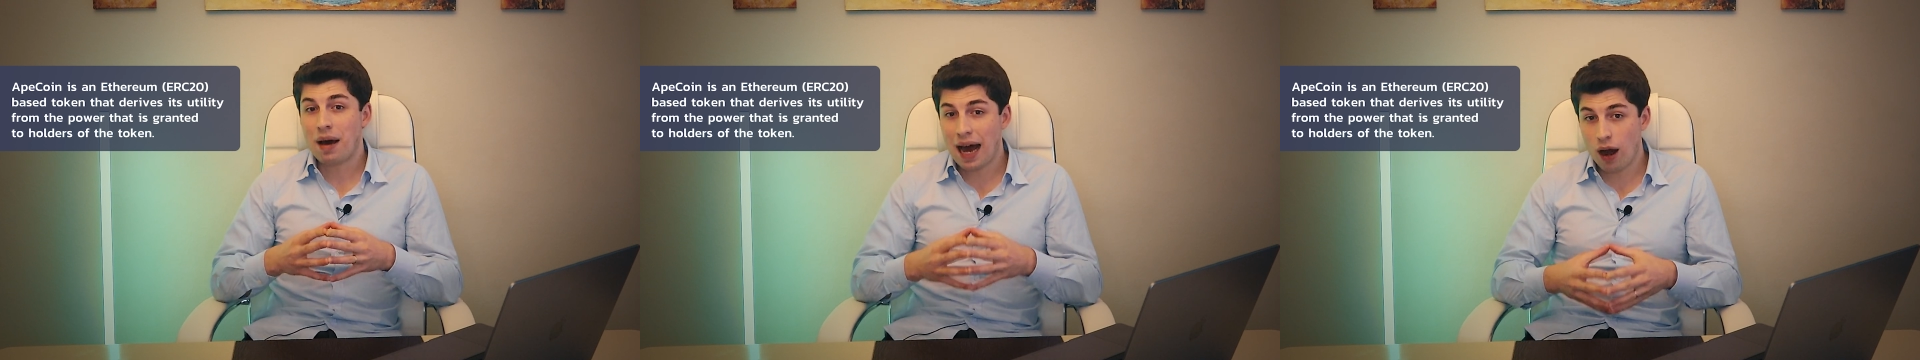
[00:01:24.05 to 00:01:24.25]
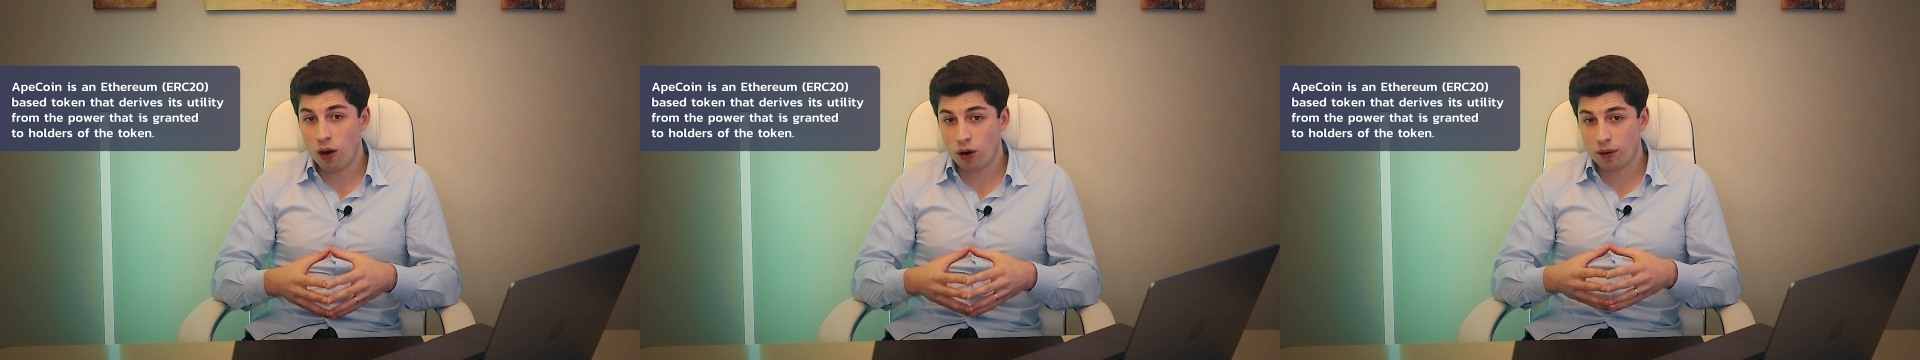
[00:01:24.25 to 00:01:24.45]

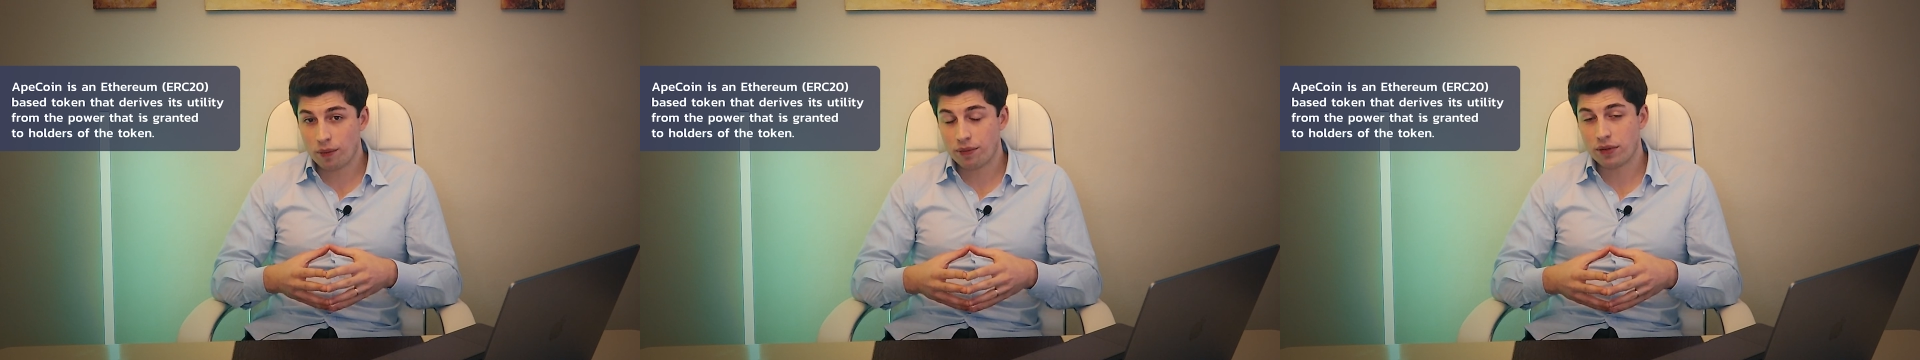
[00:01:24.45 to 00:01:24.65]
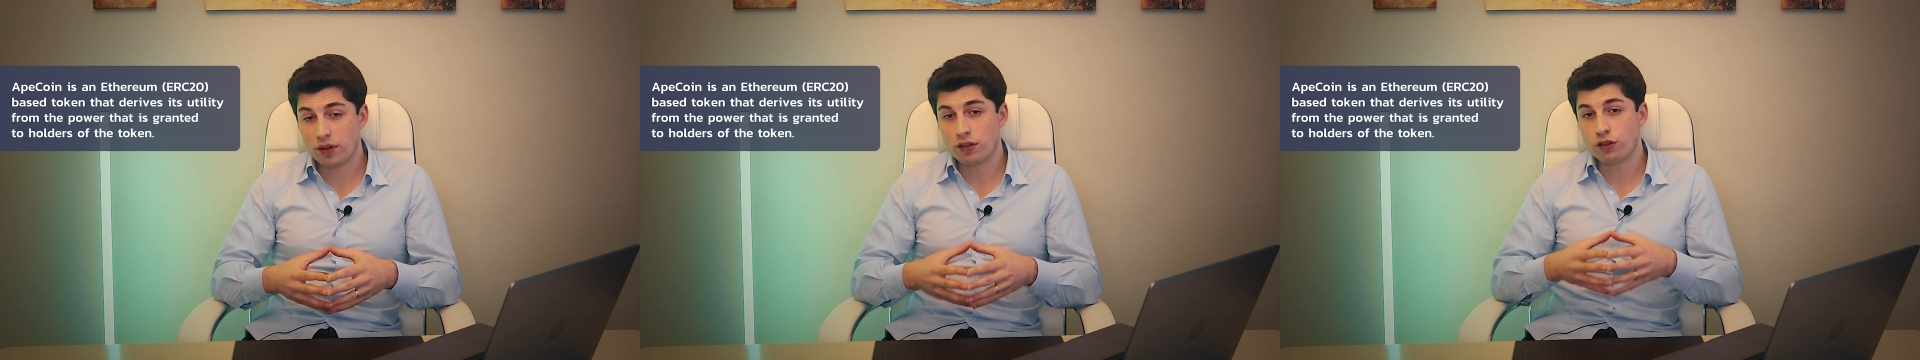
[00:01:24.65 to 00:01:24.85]

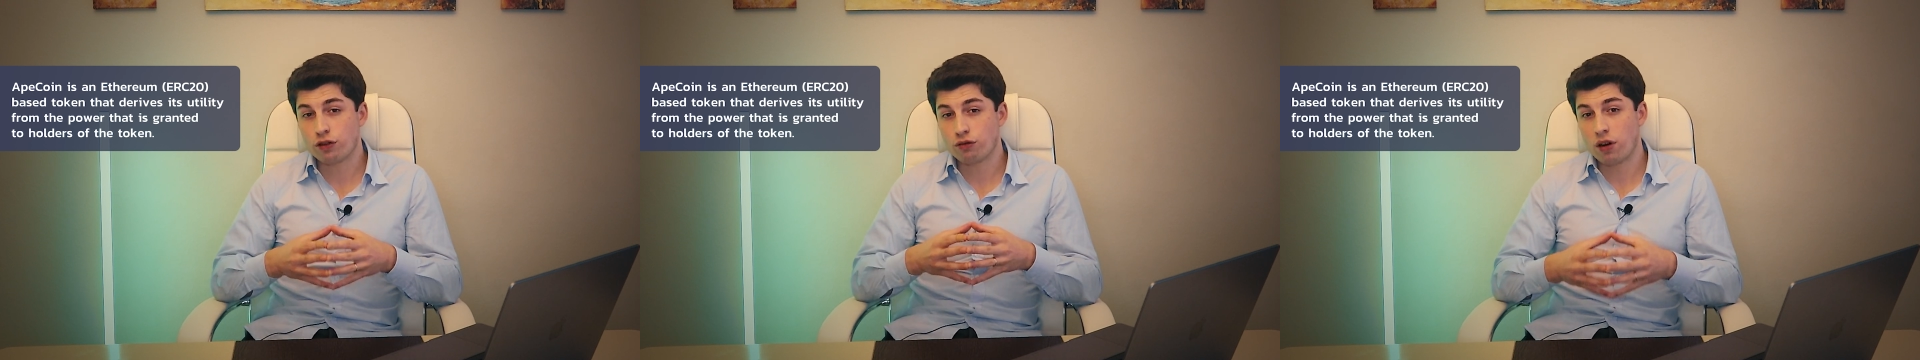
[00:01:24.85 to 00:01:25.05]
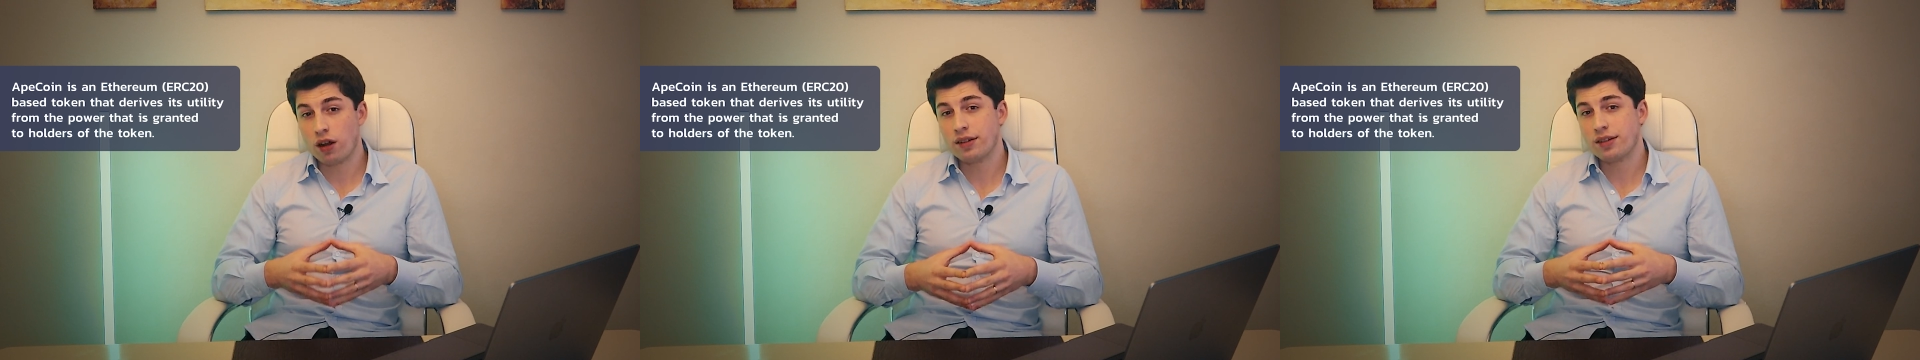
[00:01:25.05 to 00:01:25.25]
power that is
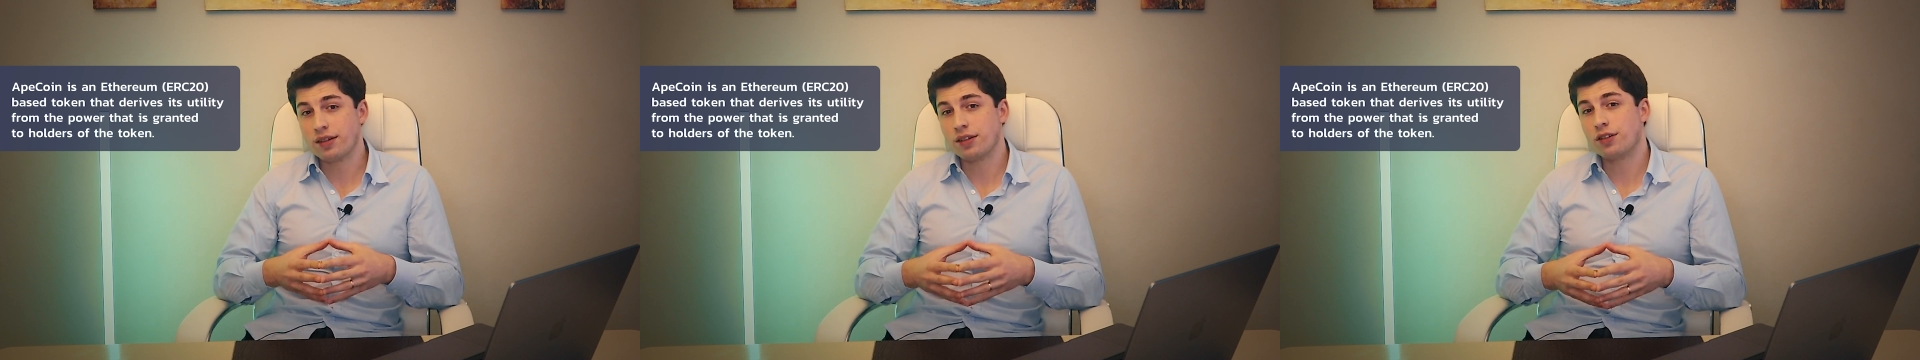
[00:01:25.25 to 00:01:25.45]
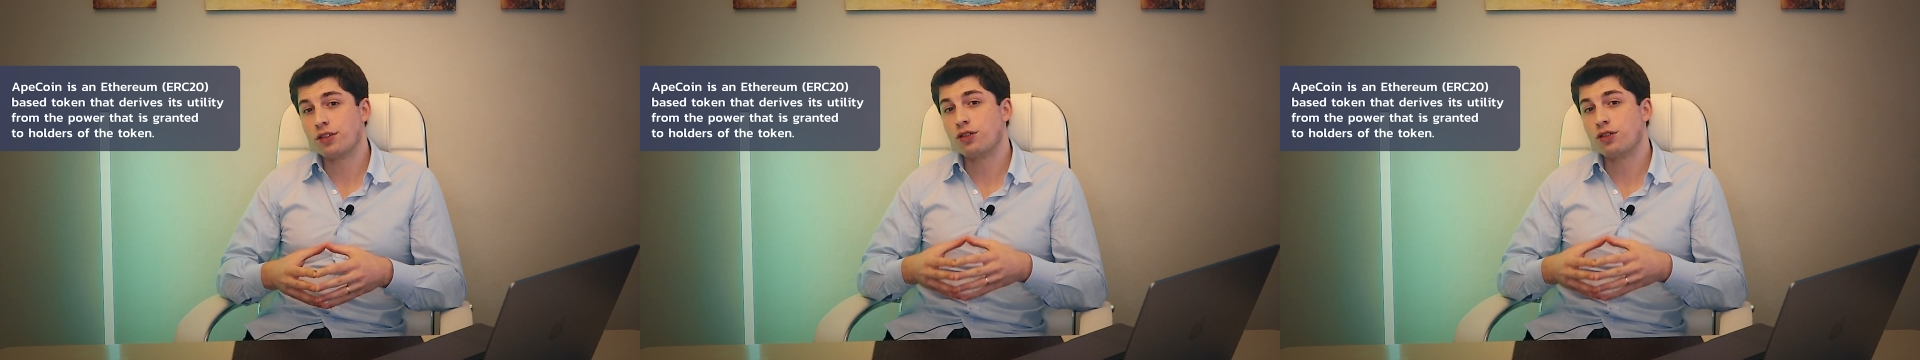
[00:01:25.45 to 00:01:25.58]
granted